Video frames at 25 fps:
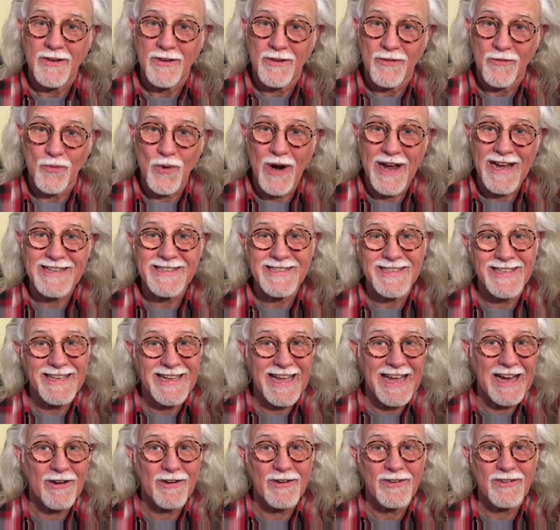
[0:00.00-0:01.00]
rights and
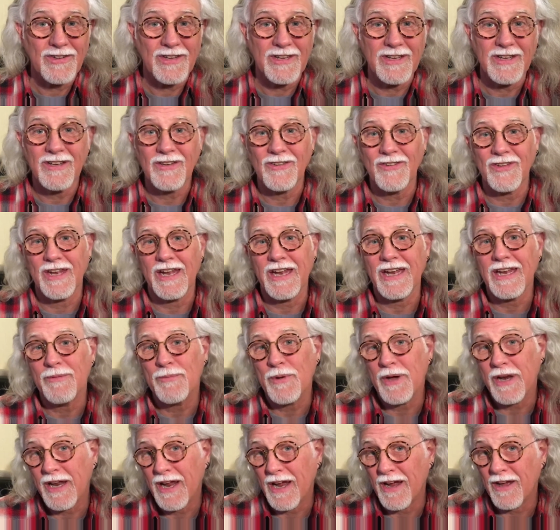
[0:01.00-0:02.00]
guarantees that
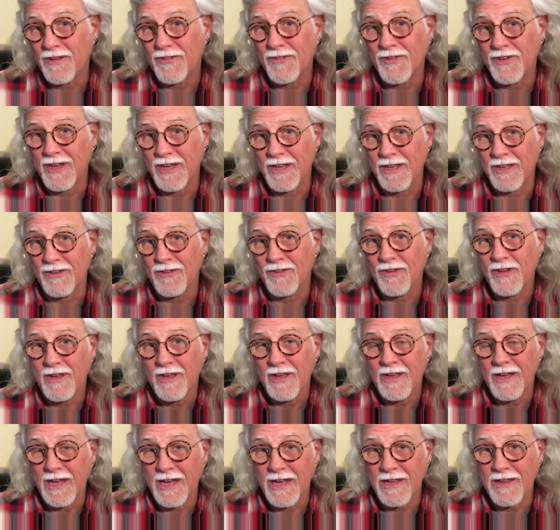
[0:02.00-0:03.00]
anybody else is
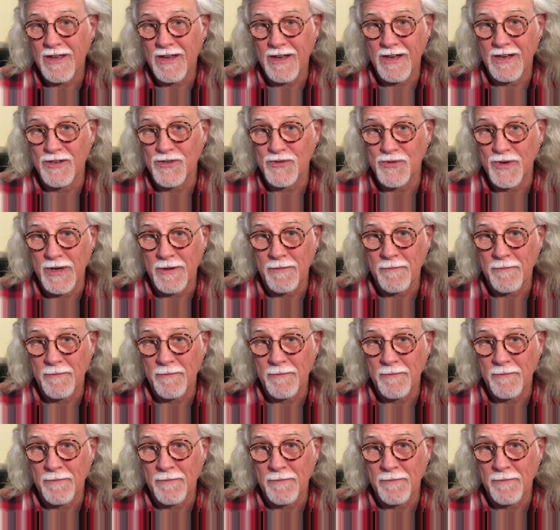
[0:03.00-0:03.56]
in the country.